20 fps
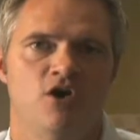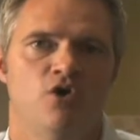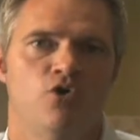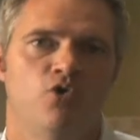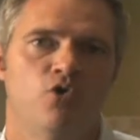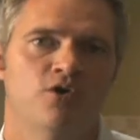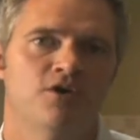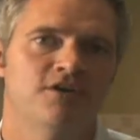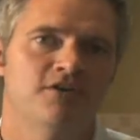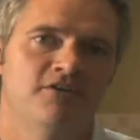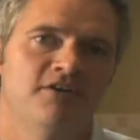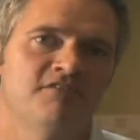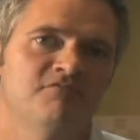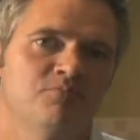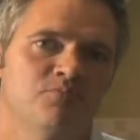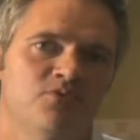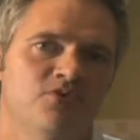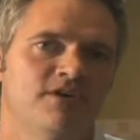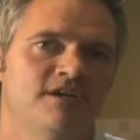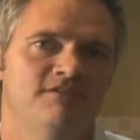or you
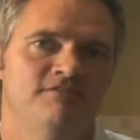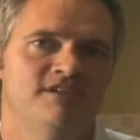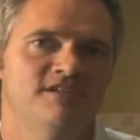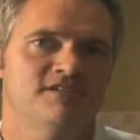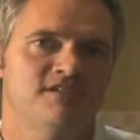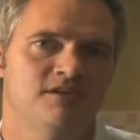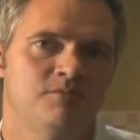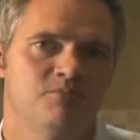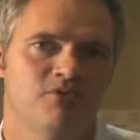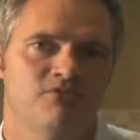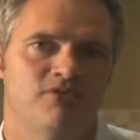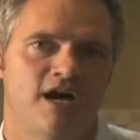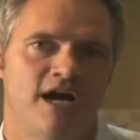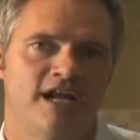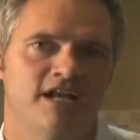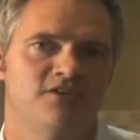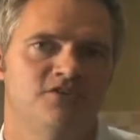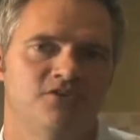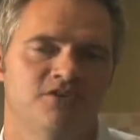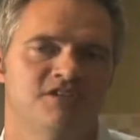have previously
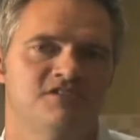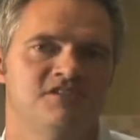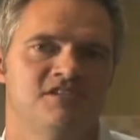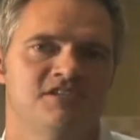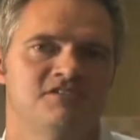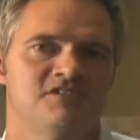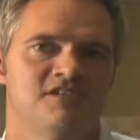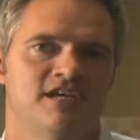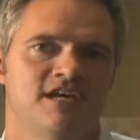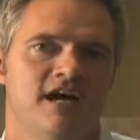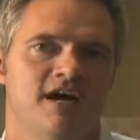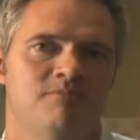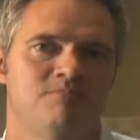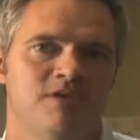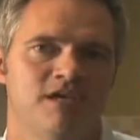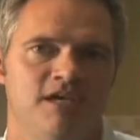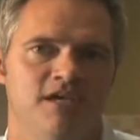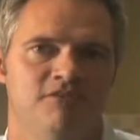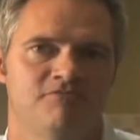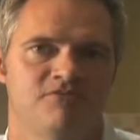provided your existing
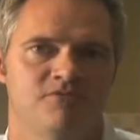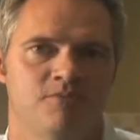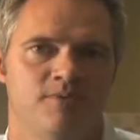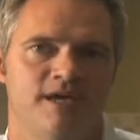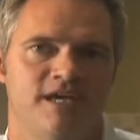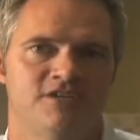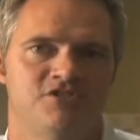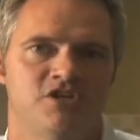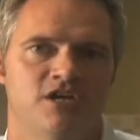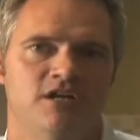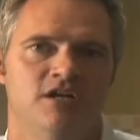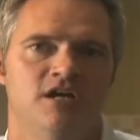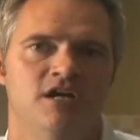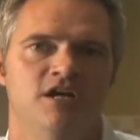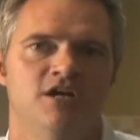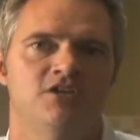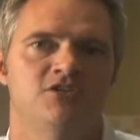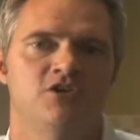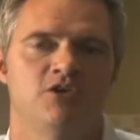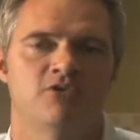IP information
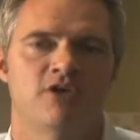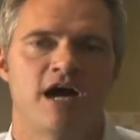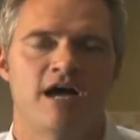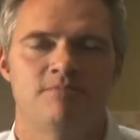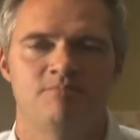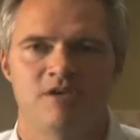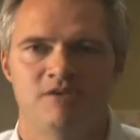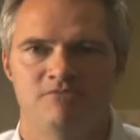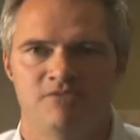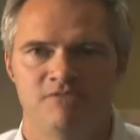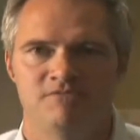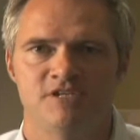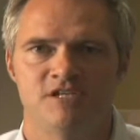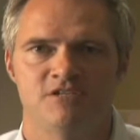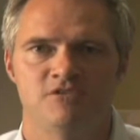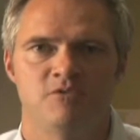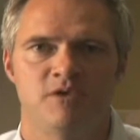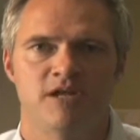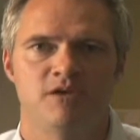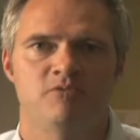to your
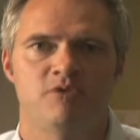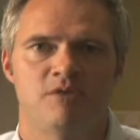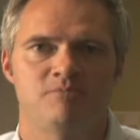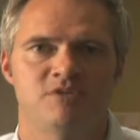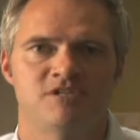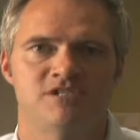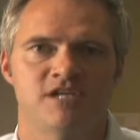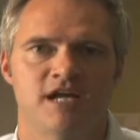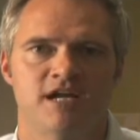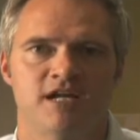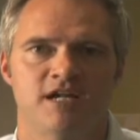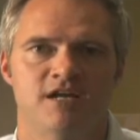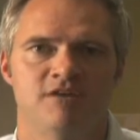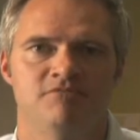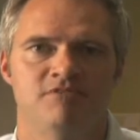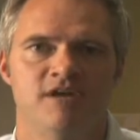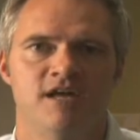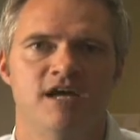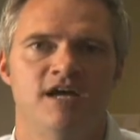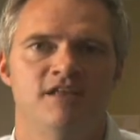IP5280 representative,